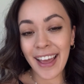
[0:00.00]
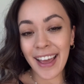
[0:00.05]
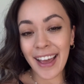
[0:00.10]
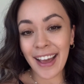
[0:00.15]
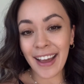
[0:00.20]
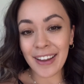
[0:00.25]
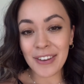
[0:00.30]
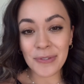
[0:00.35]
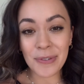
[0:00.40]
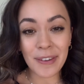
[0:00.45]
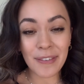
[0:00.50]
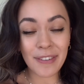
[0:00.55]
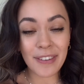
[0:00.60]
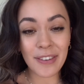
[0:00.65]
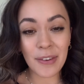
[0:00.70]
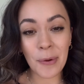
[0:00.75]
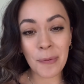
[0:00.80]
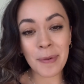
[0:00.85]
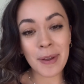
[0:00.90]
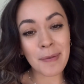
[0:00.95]
and we have
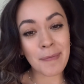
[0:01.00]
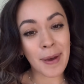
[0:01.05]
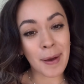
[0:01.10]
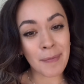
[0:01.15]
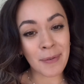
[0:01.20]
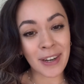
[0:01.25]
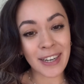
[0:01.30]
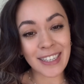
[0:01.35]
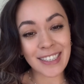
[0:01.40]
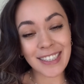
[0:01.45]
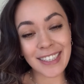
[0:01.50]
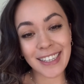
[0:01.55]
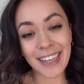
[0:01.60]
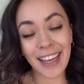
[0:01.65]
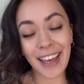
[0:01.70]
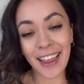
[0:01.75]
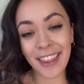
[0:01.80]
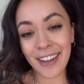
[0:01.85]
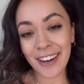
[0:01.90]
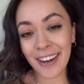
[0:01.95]
so many memories
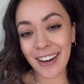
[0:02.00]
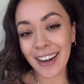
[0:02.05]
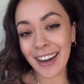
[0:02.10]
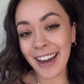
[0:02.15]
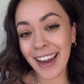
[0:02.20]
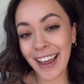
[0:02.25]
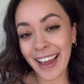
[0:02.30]
together,